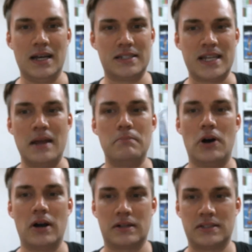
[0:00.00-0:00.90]
10
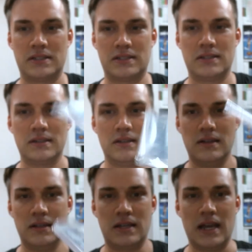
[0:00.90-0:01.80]
bucks,
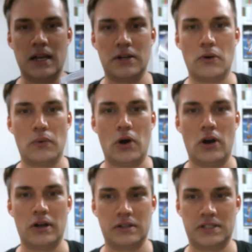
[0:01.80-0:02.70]
can't go
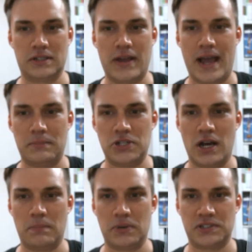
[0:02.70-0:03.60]
wrong. Slabbed
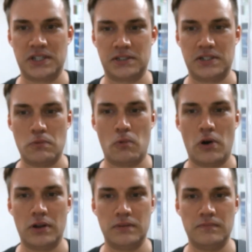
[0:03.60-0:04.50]
up a
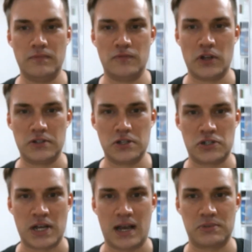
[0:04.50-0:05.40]
61
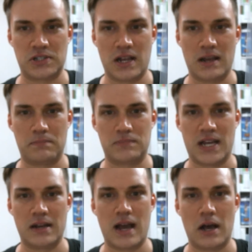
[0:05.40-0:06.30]
vintage top stamp,
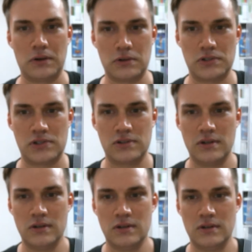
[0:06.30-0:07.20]
$10.
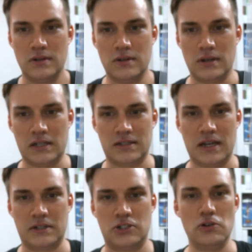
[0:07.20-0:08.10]
That's
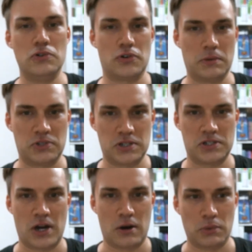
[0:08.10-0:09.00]
like 2 trips to
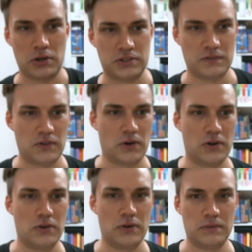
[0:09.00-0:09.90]
Starbucks if you're
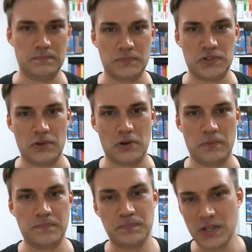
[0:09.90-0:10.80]
into it. So,
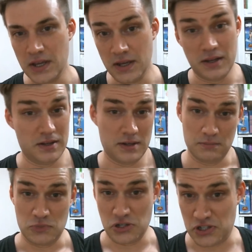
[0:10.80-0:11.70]

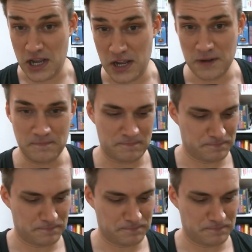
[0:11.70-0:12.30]
just saying,